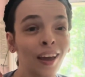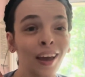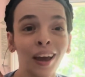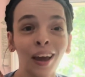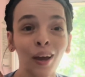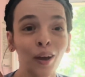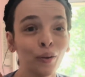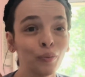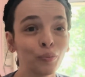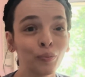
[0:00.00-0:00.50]

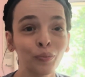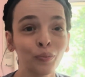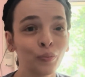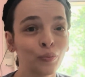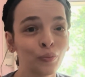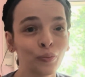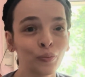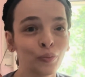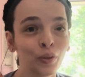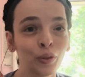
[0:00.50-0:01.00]
and
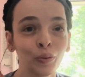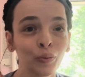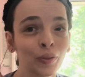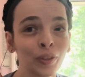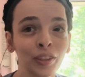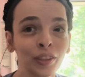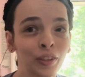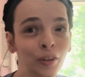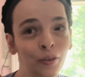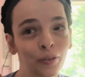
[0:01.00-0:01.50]
we
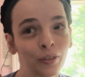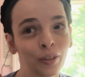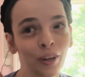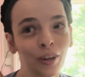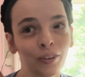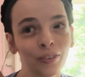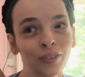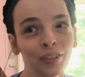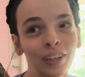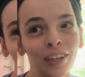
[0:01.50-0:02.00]
really don't
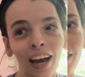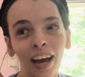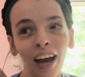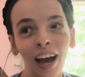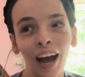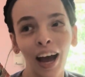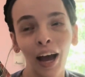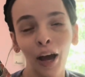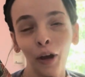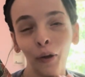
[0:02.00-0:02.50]
know.
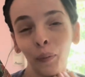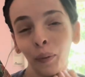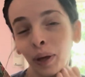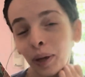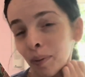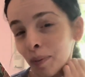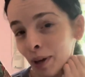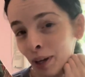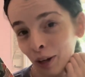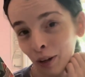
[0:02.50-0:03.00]
We
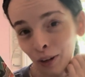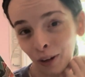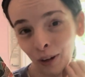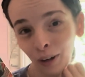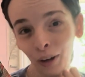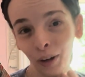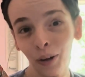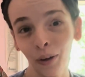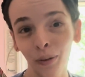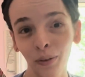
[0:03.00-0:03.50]
can make
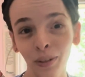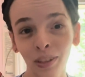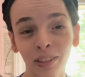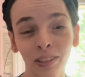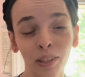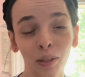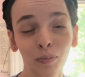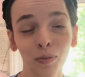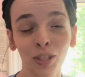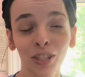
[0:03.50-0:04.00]
our own
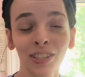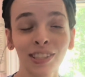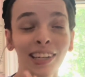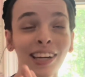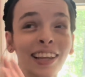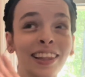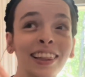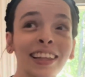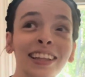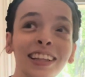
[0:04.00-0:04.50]
assumptions, and
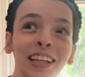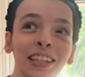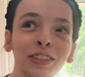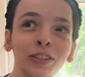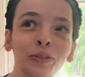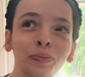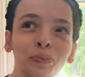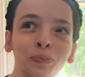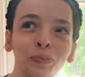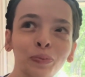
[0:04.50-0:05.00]
I think
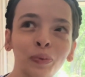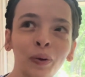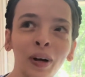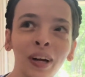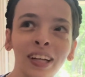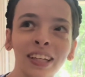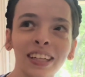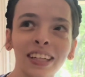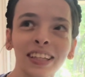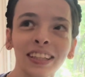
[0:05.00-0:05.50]
that's
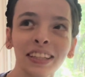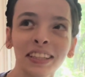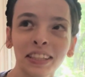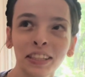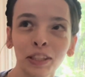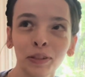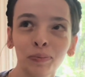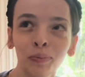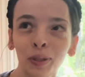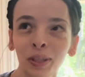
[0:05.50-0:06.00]
what
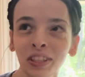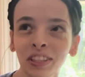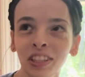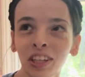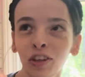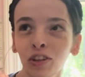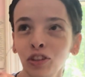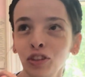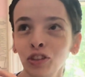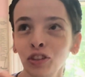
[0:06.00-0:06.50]
this book
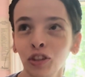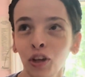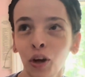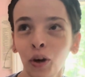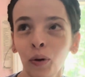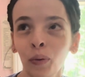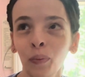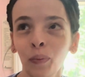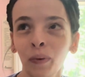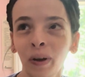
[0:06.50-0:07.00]
does
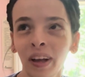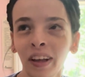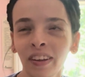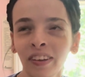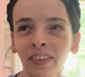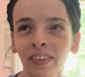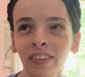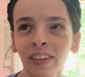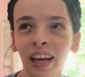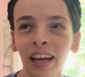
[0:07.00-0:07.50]
so
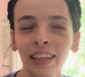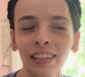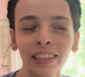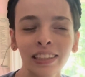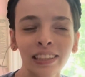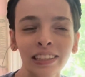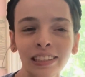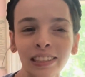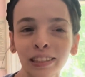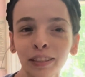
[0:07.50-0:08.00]
well, at
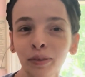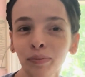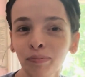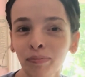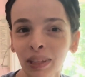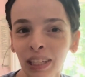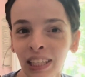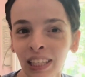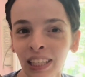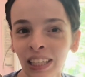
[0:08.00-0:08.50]
least to
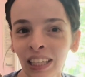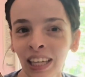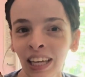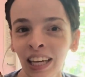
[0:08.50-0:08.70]
me,